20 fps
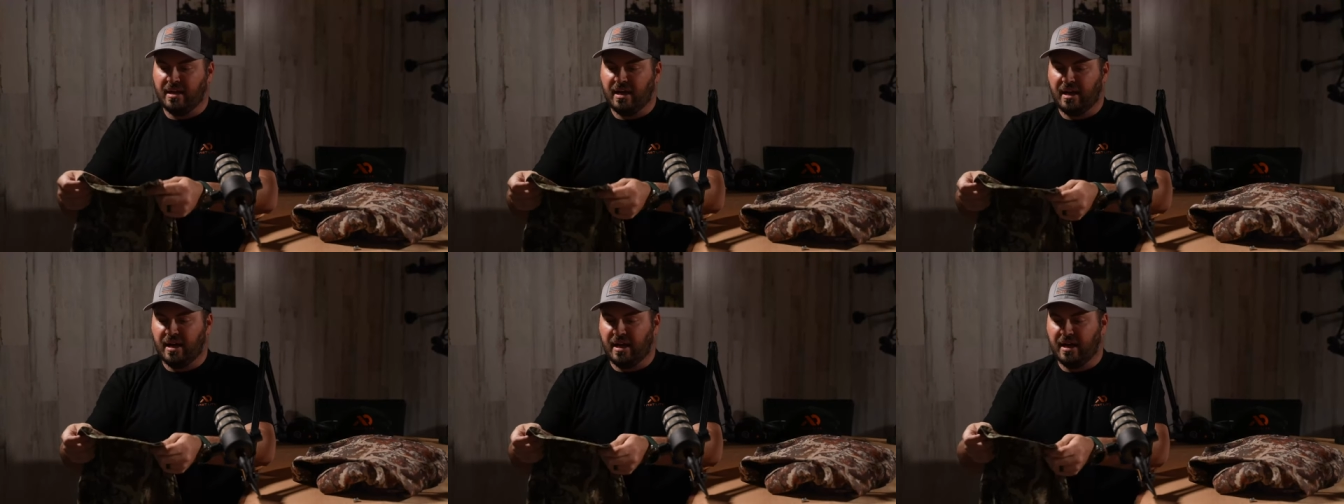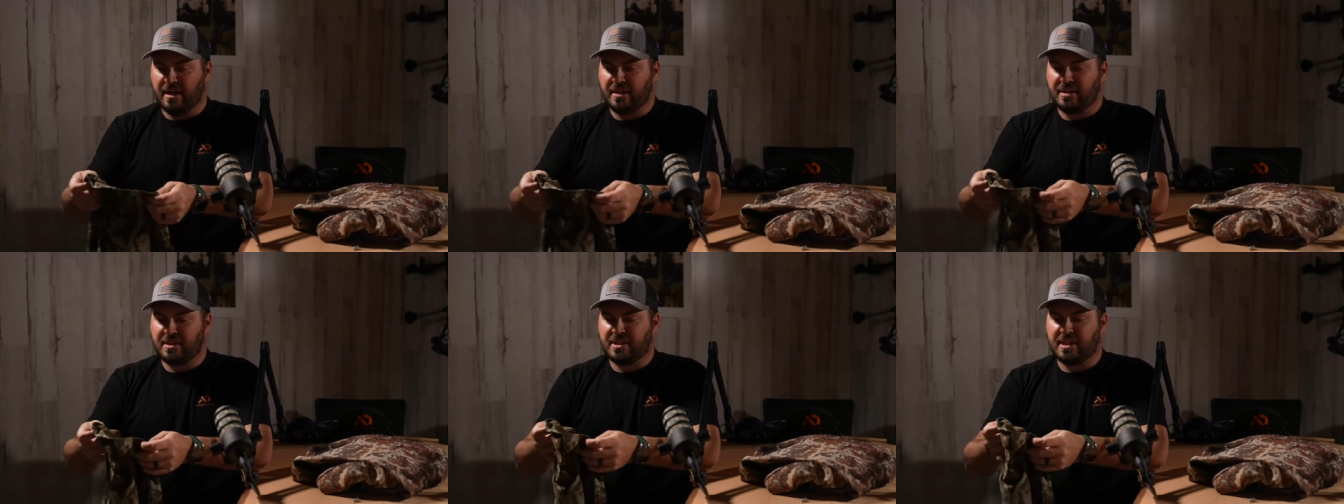
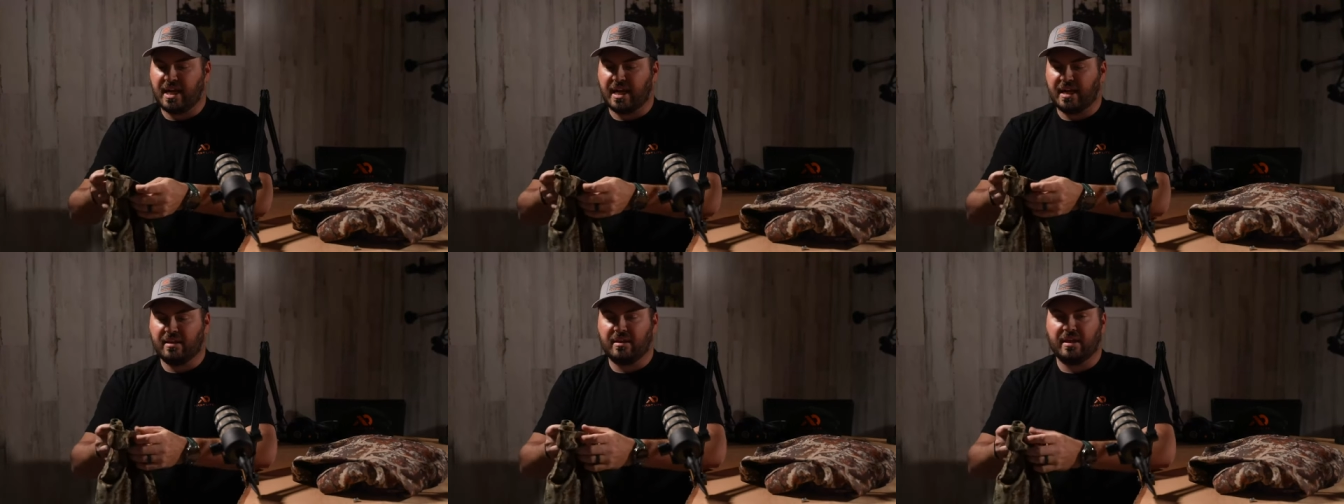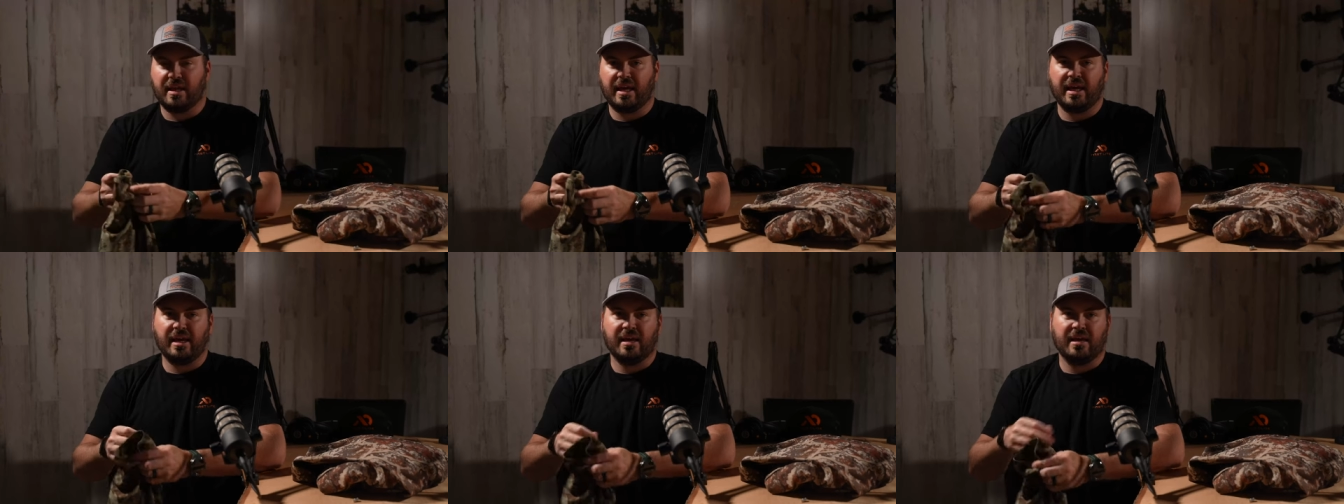Uh,
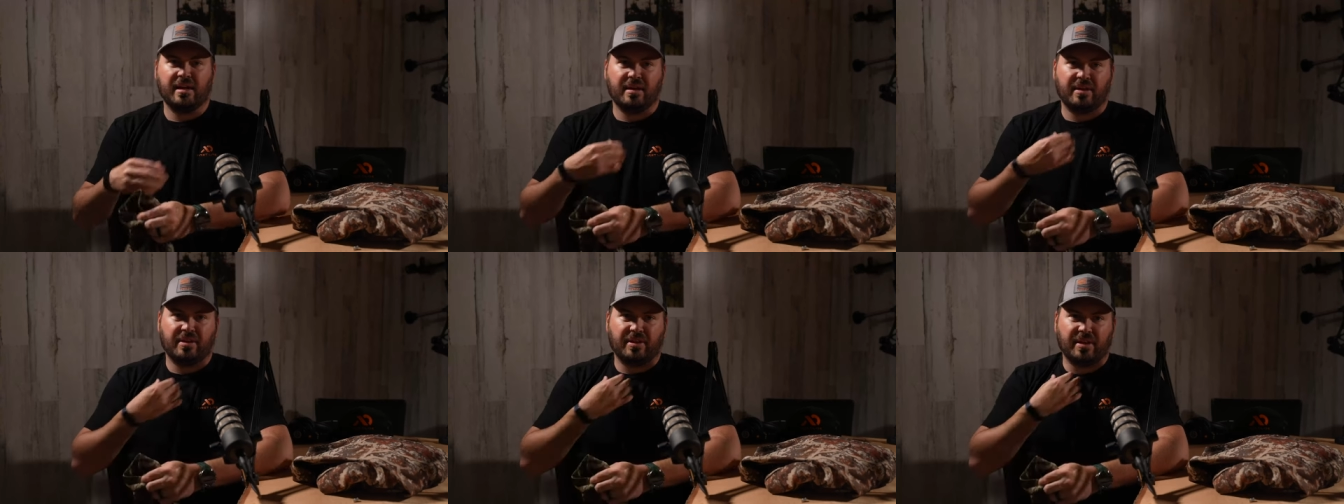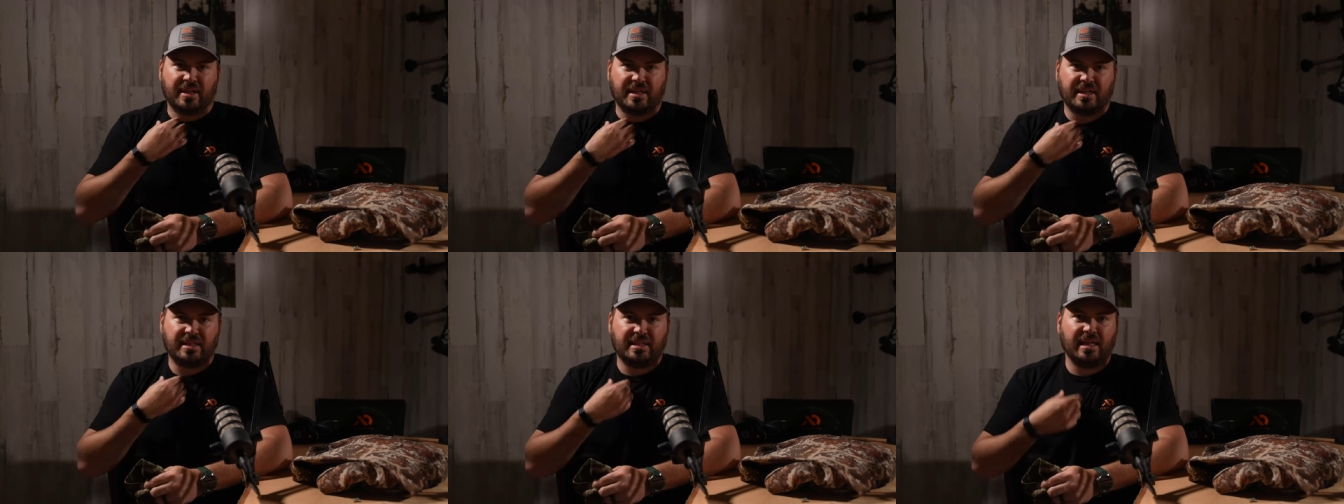secondly,
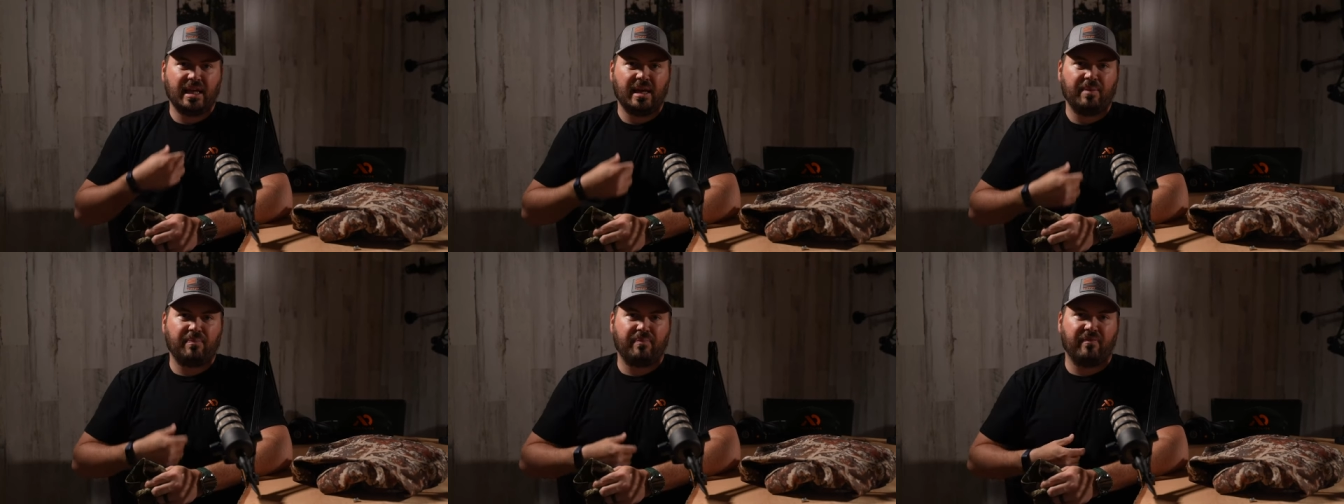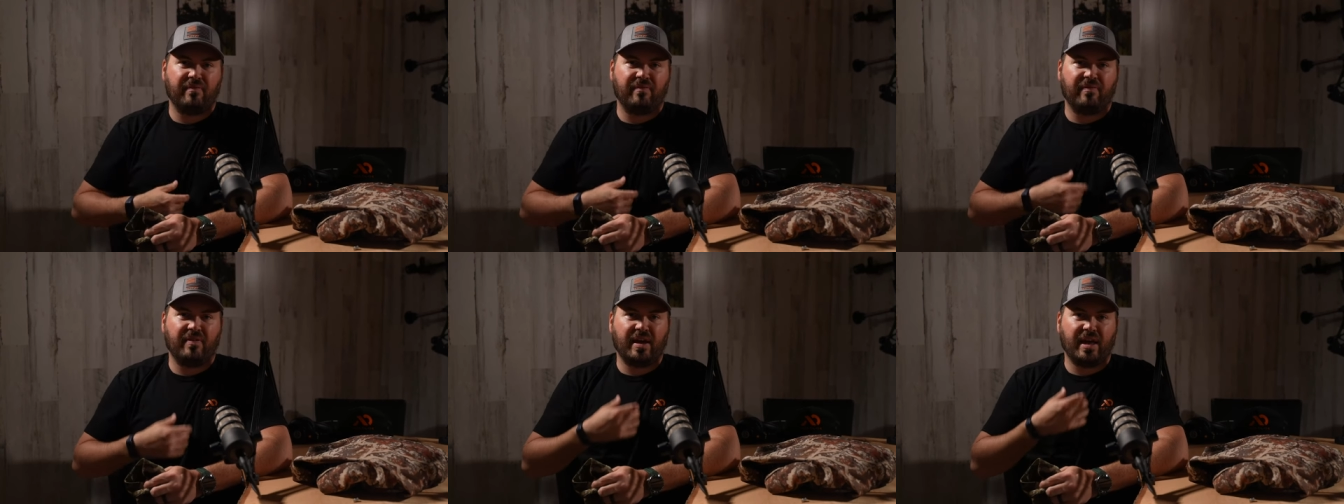the deep
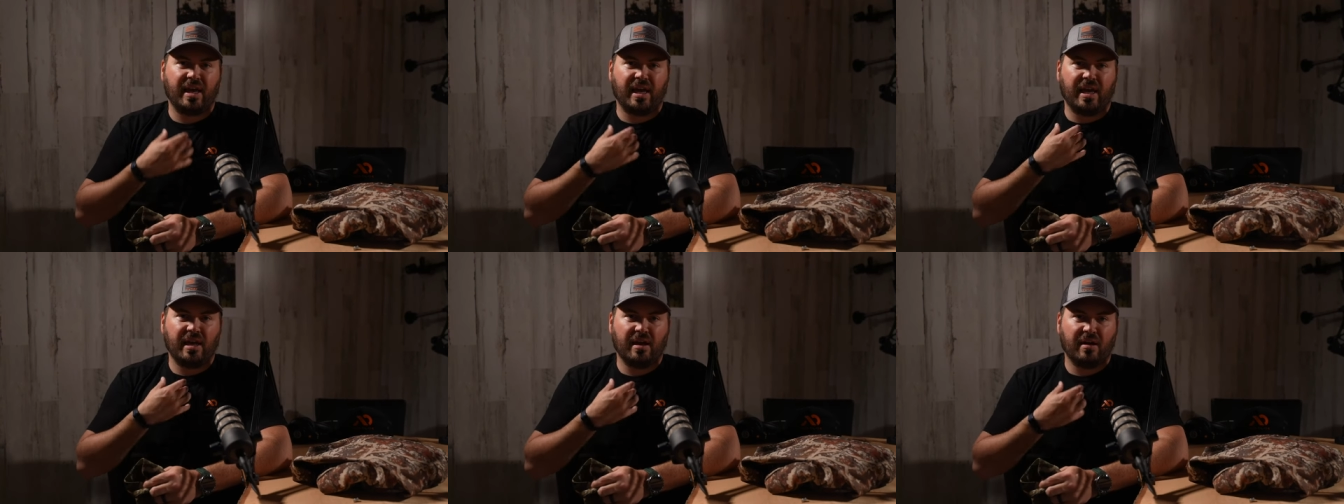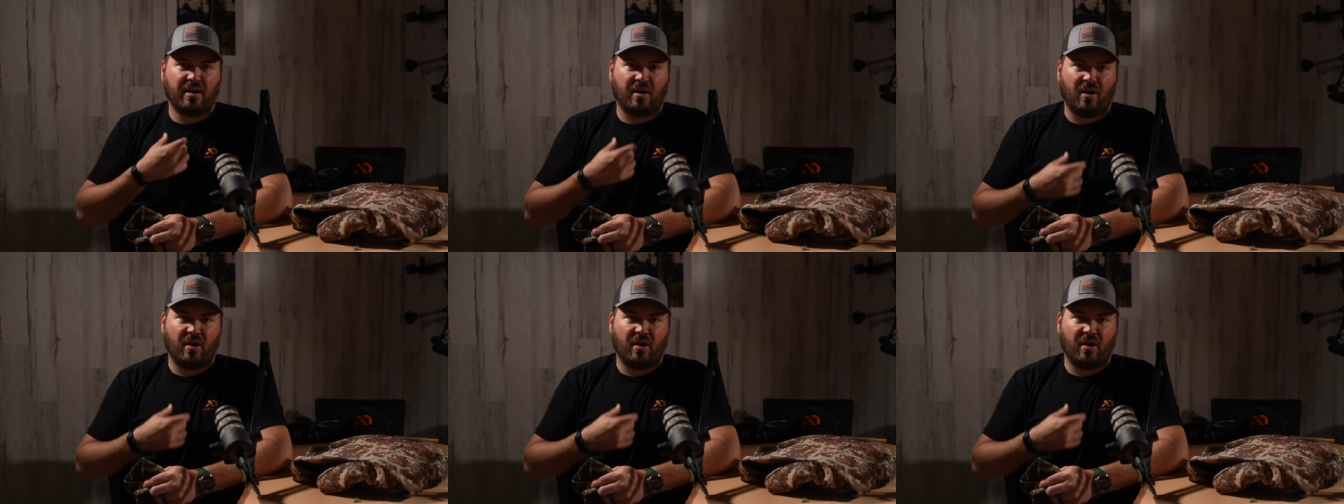V